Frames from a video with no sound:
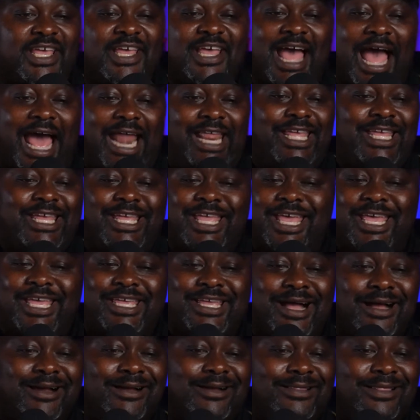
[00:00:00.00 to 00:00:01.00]
How do you get
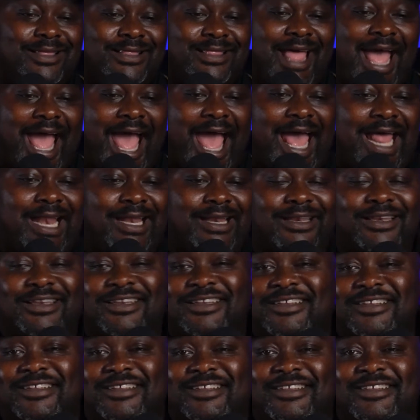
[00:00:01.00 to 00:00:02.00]
younger than that?
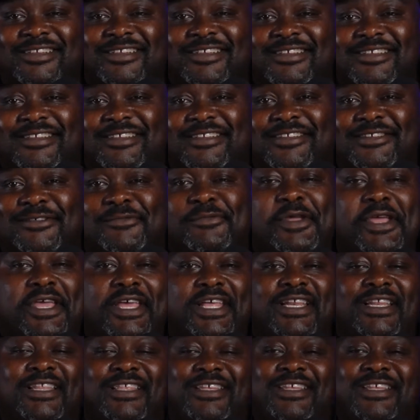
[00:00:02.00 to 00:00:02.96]
I'm